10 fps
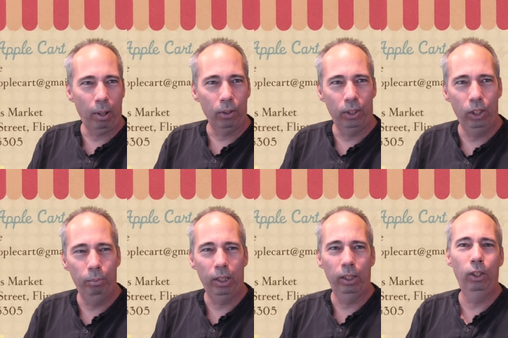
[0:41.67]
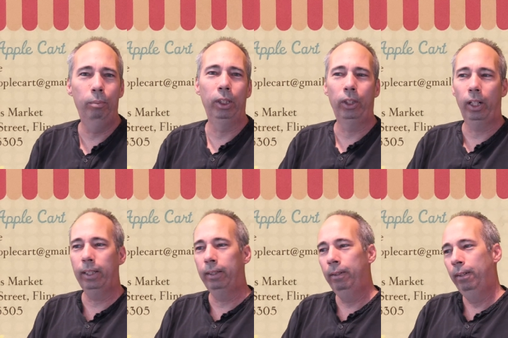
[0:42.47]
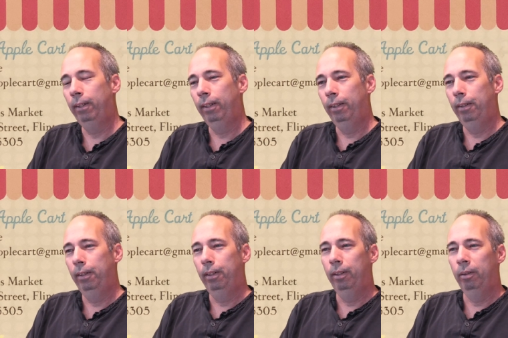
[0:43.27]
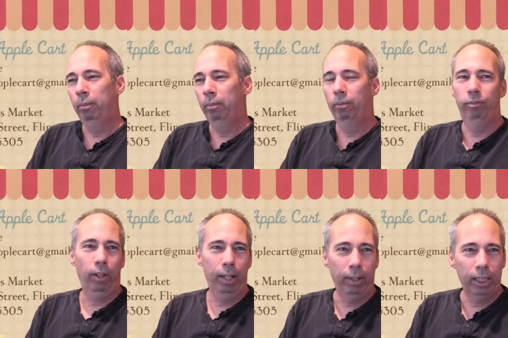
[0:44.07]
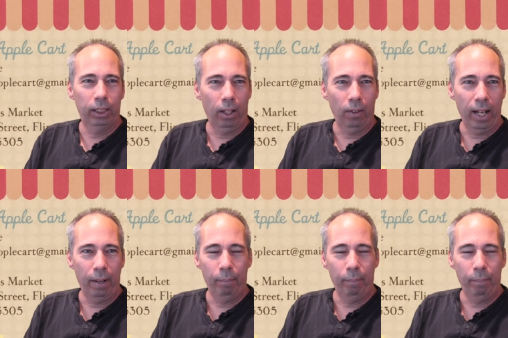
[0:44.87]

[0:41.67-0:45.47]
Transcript: about doom and gloom and trucking, freight rates and all that.